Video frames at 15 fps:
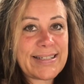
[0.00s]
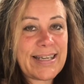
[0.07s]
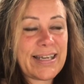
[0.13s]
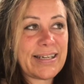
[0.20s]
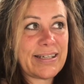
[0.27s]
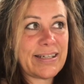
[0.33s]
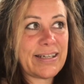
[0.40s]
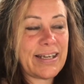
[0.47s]

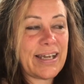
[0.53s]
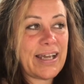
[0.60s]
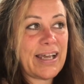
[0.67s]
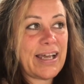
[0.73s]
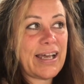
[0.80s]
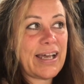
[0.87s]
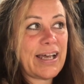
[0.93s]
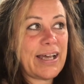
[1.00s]
in
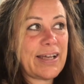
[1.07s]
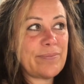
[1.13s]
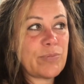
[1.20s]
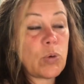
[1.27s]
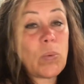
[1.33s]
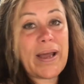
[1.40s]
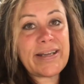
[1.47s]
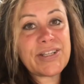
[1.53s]
um,
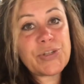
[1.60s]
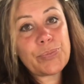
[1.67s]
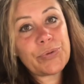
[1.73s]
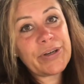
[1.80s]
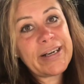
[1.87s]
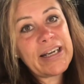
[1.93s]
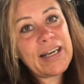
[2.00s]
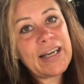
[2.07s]

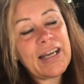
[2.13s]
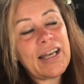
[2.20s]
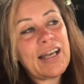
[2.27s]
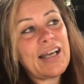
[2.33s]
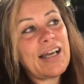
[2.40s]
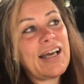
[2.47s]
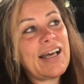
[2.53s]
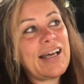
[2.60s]

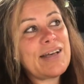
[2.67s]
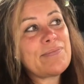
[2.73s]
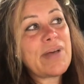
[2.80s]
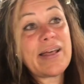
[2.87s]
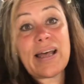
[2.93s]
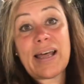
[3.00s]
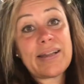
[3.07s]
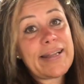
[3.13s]
um,
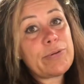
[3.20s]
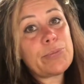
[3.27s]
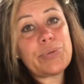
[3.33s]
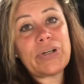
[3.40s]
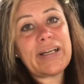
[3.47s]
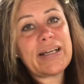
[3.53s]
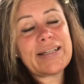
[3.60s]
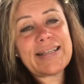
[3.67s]
and they were
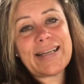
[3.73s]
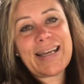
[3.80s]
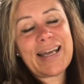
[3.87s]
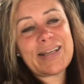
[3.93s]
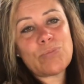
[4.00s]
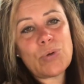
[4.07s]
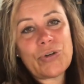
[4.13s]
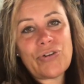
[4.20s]
brilliant I,
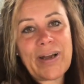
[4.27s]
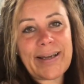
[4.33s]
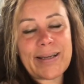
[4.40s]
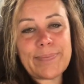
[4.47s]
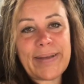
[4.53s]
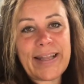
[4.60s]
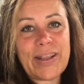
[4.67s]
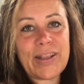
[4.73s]
I would
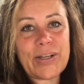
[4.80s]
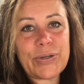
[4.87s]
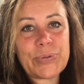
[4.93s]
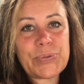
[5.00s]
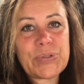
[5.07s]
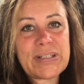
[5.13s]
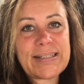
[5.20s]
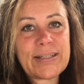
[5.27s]
recommend
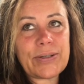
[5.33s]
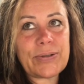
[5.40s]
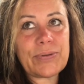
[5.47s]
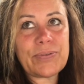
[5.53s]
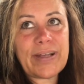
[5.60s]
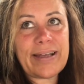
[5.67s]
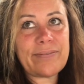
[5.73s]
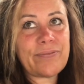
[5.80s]
those so
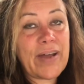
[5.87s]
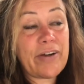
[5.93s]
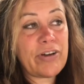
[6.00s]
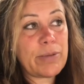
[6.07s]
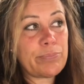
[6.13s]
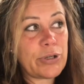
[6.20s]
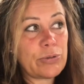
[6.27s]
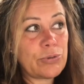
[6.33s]
they're very
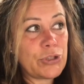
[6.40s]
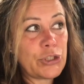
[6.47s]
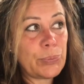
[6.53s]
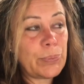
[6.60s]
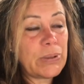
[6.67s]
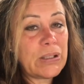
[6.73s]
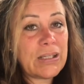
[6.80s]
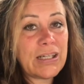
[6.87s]

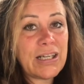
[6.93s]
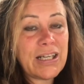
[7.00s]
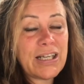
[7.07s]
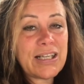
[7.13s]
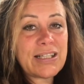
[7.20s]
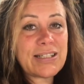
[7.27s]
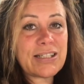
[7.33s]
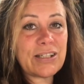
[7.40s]
approachable
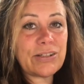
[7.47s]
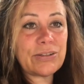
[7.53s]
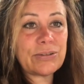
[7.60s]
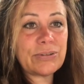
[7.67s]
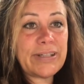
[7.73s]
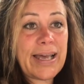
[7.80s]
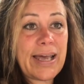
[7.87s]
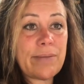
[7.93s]
so
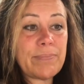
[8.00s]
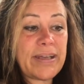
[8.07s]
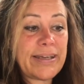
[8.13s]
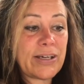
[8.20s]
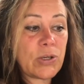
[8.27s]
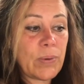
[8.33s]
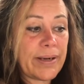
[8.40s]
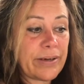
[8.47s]
yeah make
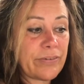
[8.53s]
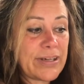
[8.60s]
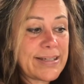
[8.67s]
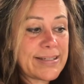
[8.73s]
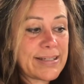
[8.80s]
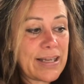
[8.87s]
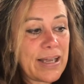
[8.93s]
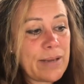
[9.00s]

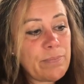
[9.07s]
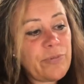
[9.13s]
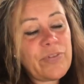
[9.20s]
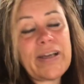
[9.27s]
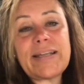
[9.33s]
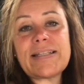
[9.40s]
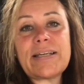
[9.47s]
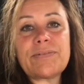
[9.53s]
inquiries um,
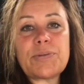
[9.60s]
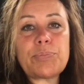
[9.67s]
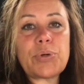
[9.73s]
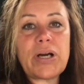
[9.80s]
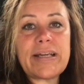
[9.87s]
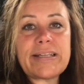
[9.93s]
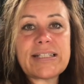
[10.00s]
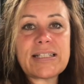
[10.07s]
find out the
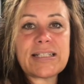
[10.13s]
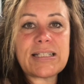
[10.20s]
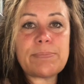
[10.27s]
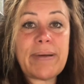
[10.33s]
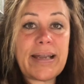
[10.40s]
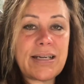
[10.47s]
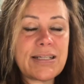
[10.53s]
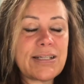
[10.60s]
price
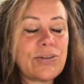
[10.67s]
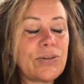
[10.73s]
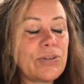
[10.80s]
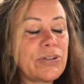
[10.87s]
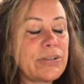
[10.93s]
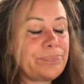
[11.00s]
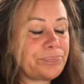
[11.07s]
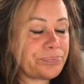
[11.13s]
depending
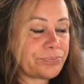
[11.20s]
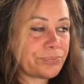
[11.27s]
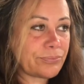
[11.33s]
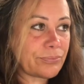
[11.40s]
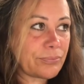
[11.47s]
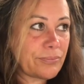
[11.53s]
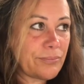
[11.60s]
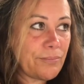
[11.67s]
on
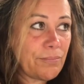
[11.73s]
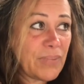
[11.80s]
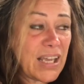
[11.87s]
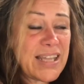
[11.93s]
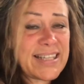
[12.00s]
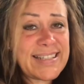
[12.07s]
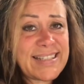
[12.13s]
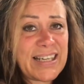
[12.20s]

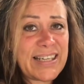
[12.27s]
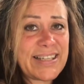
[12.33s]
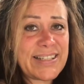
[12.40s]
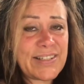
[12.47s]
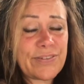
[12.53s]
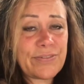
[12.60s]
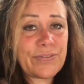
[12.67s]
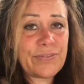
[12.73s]
the size
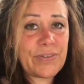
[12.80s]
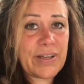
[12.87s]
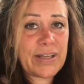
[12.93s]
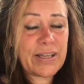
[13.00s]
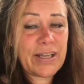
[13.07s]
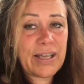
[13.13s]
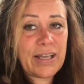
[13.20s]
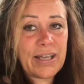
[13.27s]
of uh,
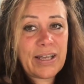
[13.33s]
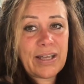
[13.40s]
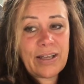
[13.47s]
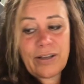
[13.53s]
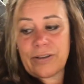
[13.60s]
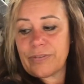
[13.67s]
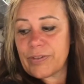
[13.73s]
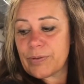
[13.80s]

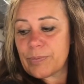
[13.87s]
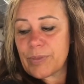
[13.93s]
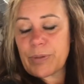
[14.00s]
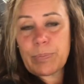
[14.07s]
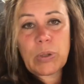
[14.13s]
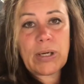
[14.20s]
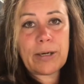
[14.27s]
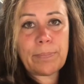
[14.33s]
of the, the
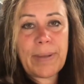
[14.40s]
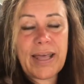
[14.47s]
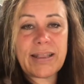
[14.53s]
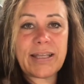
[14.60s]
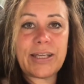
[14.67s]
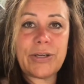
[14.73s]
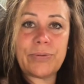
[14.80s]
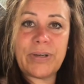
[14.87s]
pull-out bed
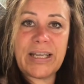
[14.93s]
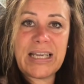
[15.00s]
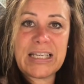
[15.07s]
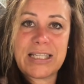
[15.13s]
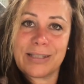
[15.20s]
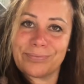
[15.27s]
that you need